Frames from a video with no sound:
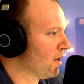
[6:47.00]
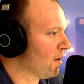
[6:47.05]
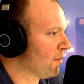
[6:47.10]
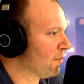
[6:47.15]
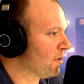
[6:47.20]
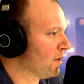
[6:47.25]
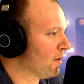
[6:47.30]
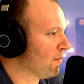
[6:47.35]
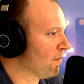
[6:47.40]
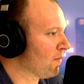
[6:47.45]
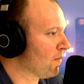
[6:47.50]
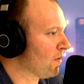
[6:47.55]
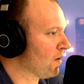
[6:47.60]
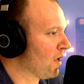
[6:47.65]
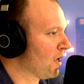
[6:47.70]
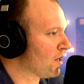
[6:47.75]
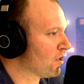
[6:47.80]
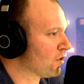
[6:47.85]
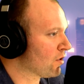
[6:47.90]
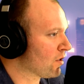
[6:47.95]
And
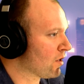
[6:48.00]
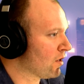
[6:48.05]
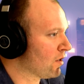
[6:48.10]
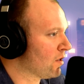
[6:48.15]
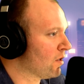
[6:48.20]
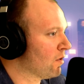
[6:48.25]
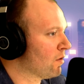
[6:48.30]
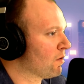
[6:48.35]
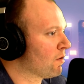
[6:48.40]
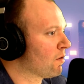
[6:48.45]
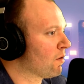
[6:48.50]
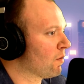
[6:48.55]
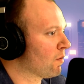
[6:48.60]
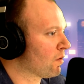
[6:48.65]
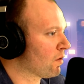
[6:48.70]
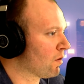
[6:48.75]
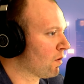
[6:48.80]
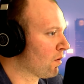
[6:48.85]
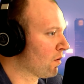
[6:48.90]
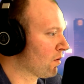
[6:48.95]
just continue to grow
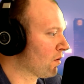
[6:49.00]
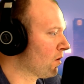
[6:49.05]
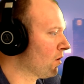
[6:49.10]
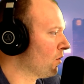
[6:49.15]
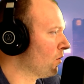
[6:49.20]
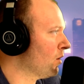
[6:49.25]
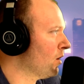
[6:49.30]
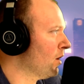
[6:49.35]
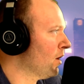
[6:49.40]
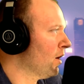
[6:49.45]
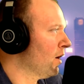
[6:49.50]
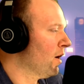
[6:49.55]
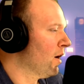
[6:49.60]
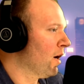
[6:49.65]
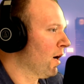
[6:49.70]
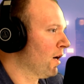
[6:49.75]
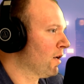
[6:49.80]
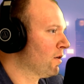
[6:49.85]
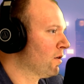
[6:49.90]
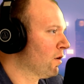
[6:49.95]
and grow and grow
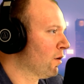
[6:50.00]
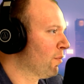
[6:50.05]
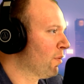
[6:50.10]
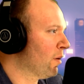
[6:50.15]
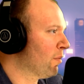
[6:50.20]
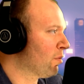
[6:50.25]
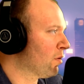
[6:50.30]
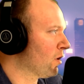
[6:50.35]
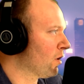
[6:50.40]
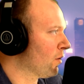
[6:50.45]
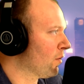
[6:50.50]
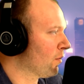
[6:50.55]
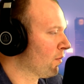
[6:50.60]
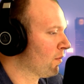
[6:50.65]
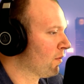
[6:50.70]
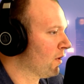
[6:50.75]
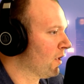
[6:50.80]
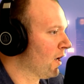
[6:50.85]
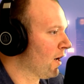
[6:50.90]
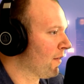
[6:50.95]
until people
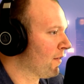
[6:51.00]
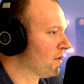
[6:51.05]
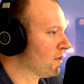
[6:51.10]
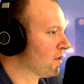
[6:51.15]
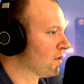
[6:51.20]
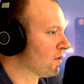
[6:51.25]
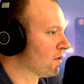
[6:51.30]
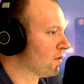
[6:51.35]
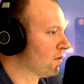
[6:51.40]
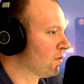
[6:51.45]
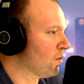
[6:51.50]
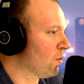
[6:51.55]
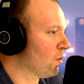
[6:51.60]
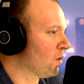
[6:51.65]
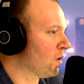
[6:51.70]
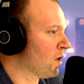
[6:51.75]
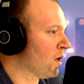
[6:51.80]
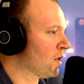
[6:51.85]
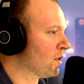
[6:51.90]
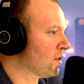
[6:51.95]
go, yeah, this is
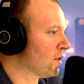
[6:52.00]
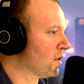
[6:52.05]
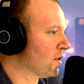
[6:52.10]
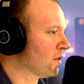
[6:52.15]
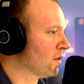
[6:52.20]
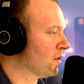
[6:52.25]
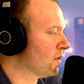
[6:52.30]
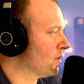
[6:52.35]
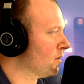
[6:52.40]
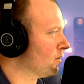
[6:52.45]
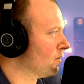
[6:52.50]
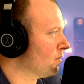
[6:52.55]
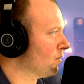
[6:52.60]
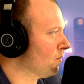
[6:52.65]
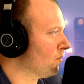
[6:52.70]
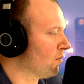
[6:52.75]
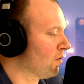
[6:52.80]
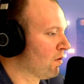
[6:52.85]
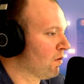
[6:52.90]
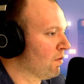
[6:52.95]
total nonsense. This
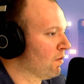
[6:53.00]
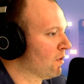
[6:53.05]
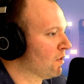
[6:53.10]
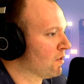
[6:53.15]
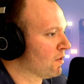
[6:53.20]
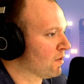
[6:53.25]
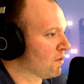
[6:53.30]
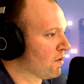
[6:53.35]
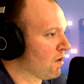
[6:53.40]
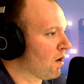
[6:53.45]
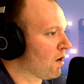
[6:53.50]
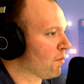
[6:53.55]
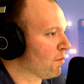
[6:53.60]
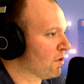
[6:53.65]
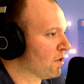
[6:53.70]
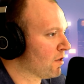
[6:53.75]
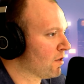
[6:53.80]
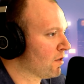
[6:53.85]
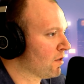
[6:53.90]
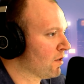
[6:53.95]
is
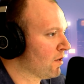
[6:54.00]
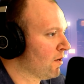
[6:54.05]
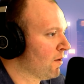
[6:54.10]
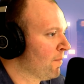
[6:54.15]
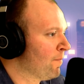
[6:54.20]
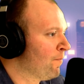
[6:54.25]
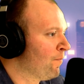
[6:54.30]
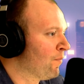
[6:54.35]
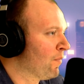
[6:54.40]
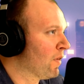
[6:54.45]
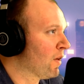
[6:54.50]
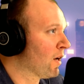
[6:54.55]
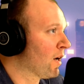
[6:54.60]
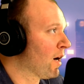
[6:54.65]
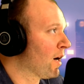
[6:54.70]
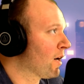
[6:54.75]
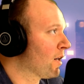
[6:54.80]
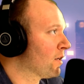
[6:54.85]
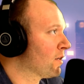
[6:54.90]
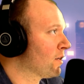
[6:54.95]
garbage, the
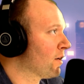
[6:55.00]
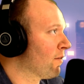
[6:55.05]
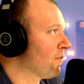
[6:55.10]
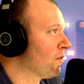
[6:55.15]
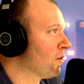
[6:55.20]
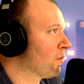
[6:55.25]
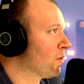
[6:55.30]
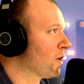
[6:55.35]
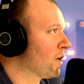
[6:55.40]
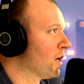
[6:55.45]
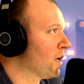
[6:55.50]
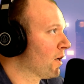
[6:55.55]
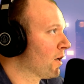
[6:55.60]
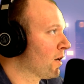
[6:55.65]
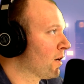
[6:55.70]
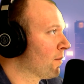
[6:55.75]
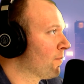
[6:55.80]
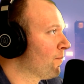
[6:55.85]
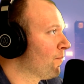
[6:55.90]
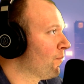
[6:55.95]
kind of stuff that we're
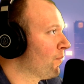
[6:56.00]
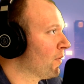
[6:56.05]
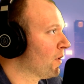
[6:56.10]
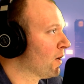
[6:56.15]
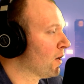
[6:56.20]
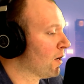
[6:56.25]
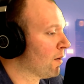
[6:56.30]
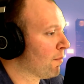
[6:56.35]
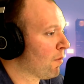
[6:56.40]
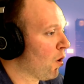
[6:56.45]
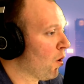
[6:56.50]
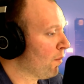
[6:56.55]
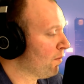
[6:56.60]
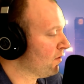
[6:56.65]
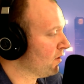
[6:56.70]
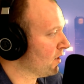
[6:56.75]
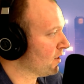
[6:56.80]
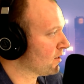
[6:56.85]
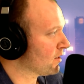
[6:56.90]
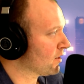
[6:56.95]
getting.
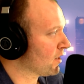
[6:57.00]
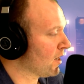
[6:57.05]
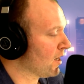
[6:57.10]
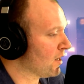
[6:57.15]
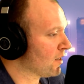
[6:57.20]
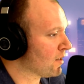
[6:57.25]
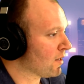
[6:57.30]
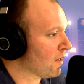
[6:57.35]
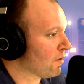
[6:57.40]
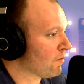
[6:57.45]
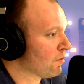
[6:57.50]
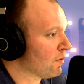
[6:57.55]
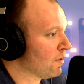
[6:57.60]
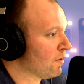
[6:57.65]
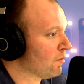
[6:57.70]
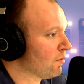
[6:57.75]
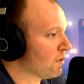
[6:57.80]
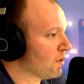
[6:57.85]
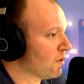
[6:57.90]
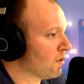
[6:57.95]
Hopefully that's the case. I
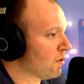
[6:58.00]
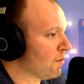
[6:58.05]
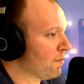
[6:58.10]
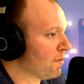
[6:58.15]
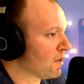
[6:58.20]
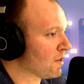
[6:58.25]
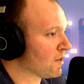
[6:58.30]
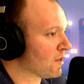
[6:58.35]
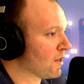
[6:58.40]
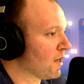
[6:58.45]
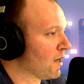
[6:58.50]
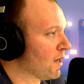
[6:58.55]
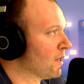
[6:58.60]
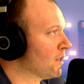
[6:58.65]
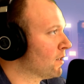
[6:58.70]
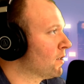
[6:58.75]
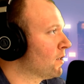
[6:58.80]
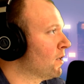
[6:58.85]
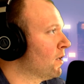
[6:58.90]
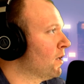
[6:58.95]
really, really hope that's the
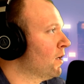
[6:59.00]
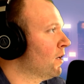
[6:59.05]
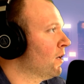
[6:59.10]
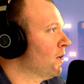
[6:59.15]
case.